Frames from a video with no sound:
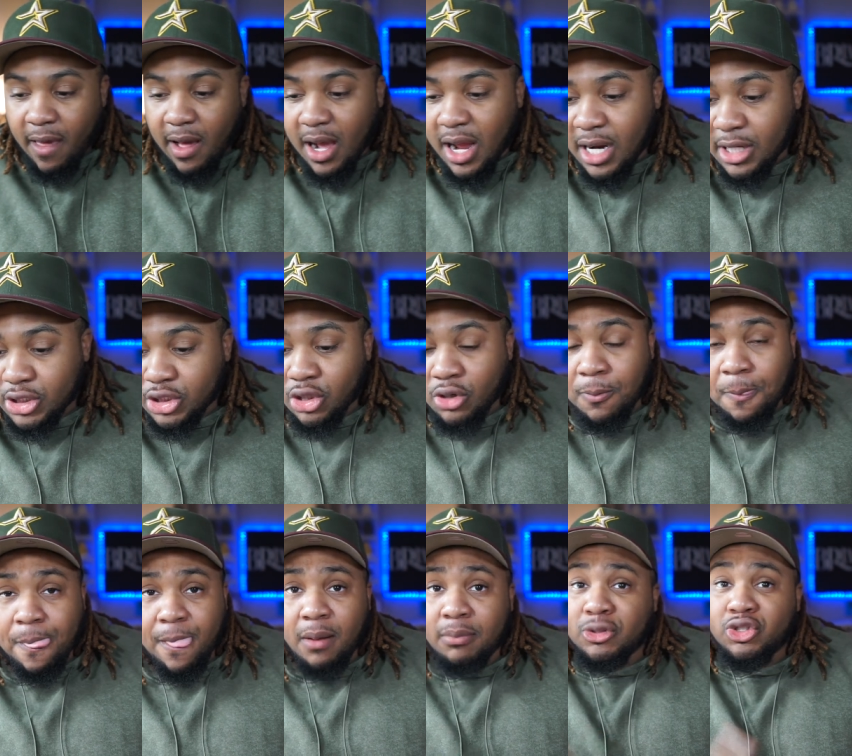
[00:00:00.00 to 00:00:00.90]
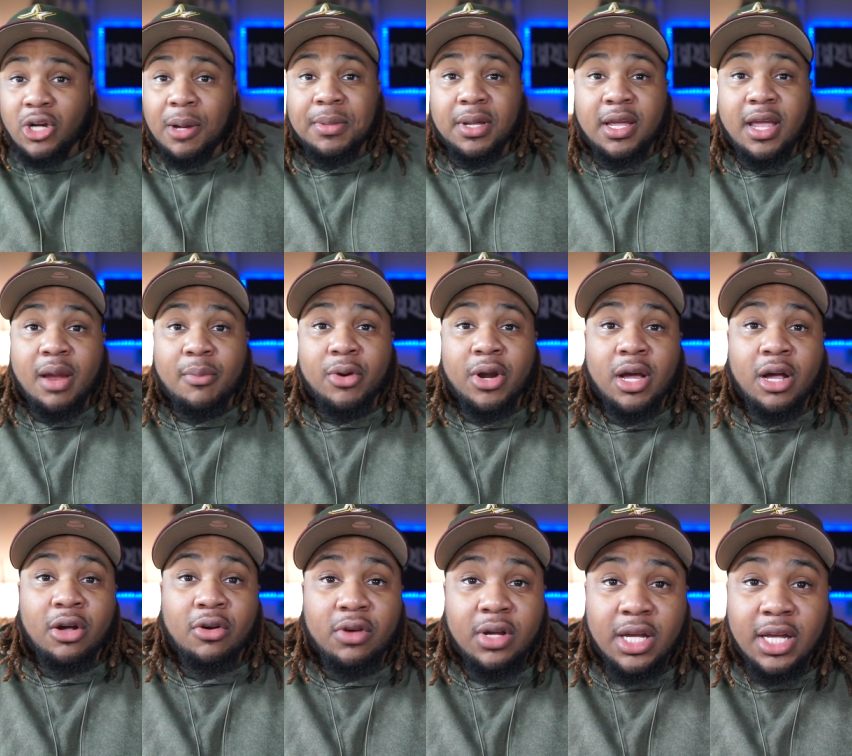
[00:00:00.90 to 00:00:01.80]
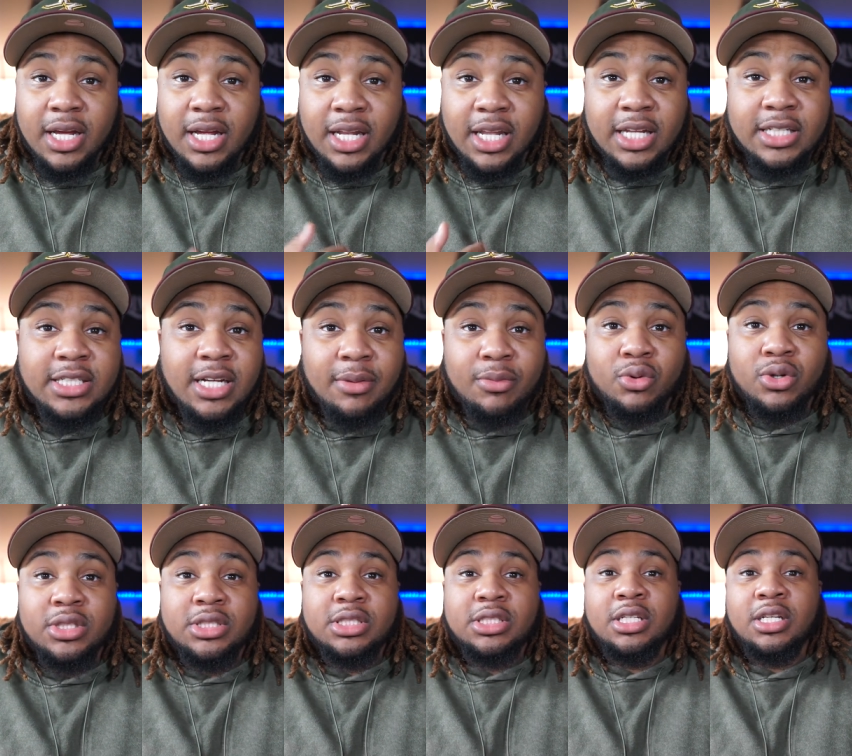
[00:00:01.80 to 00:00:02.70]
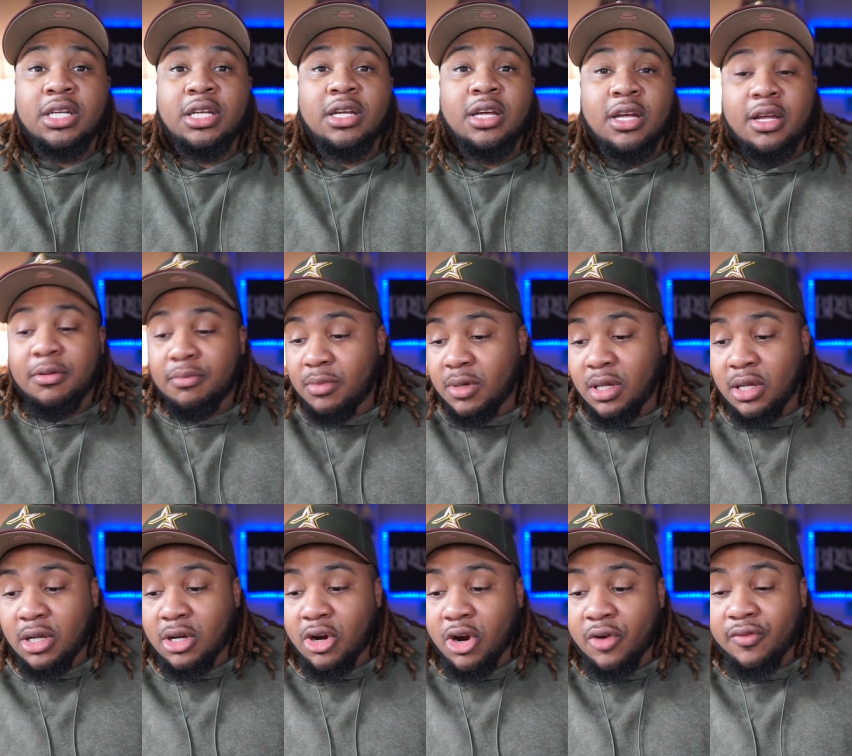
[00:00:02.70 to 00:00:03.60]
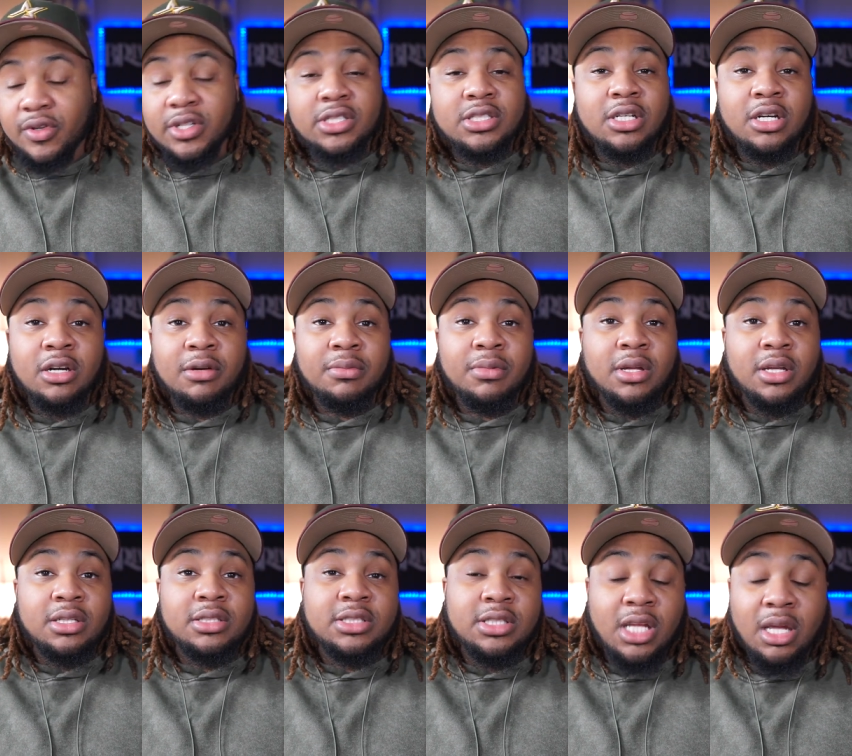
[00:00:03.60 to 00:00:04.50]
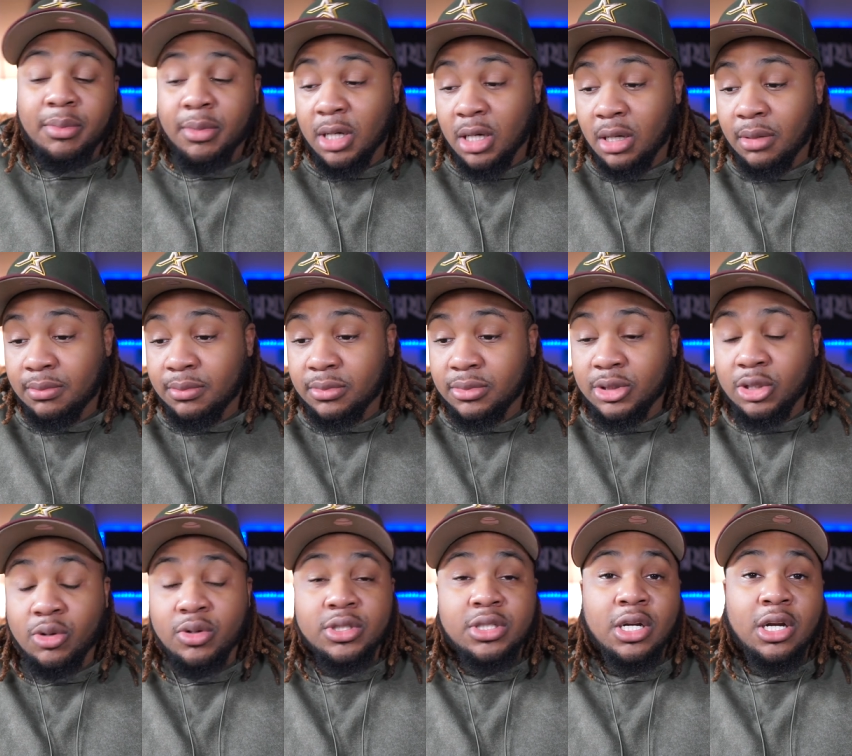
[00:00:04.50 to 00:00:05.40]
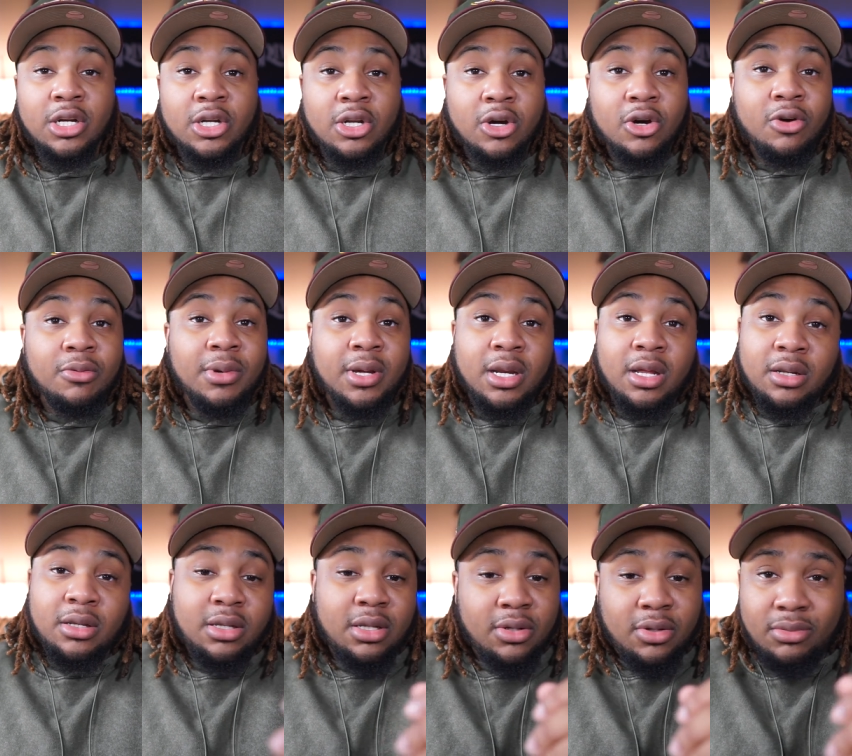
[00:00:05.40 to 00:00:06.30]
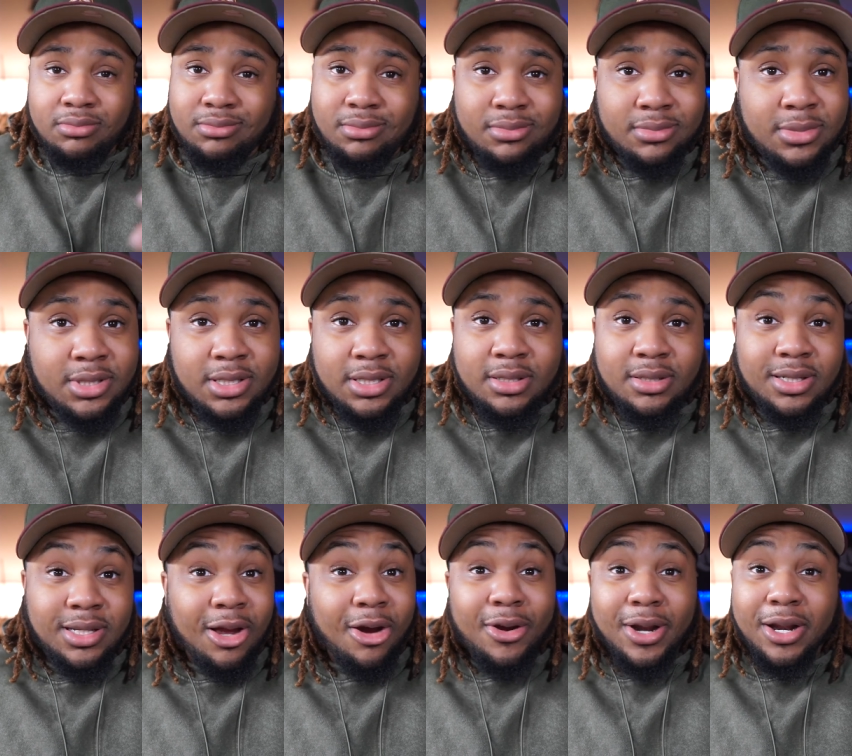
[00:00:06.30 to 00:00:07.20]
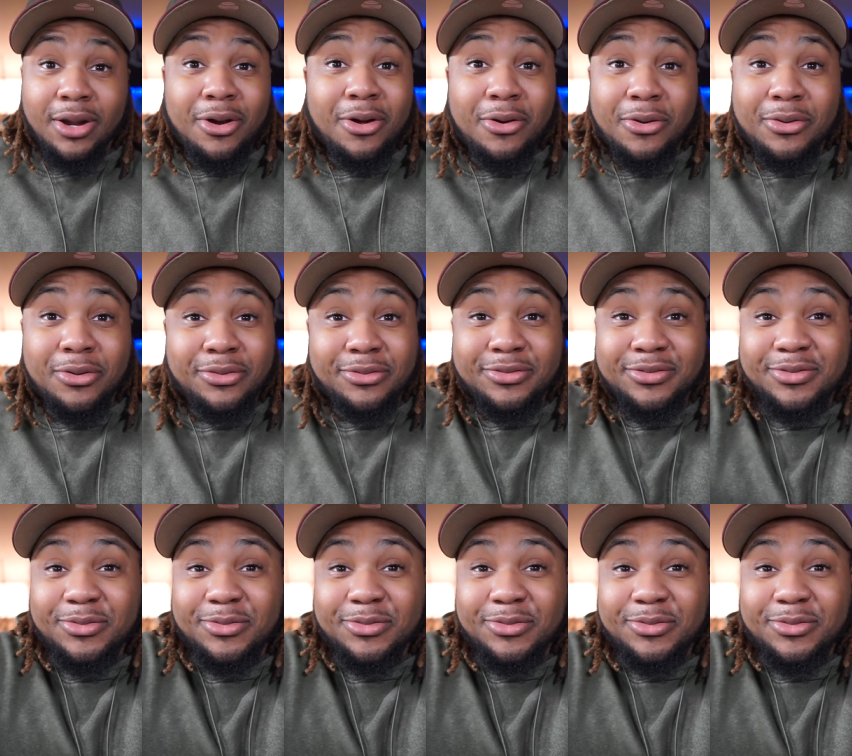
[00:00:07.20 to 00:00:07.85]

Alright, so I'm gonna drop the camera down, let y'all boys see me curve this up, steam it up, throw it to the dome, and then y'all already know.